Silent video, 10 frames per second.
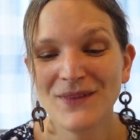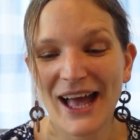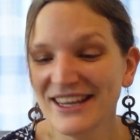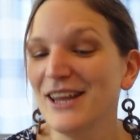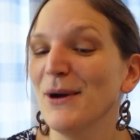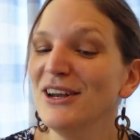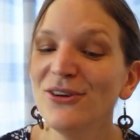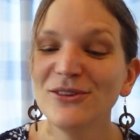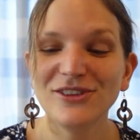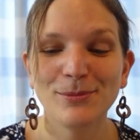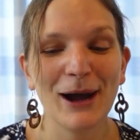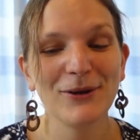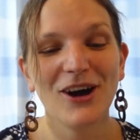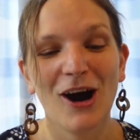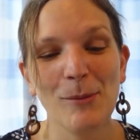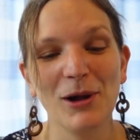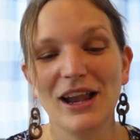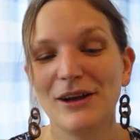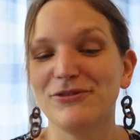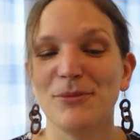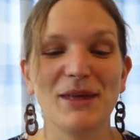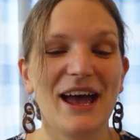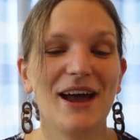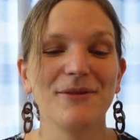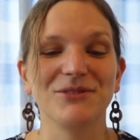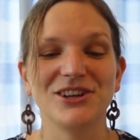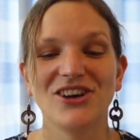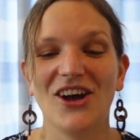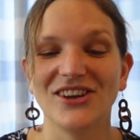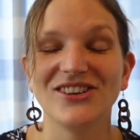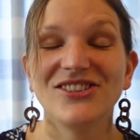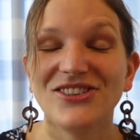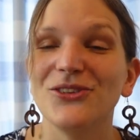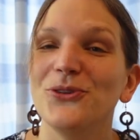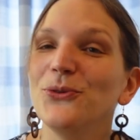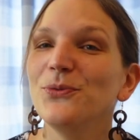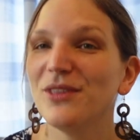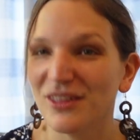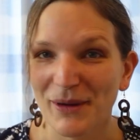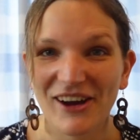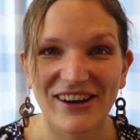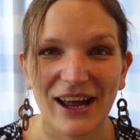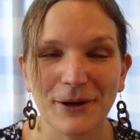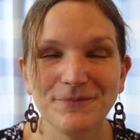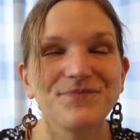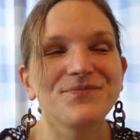And he went on to Mount Carmel and from there returned to Samaria.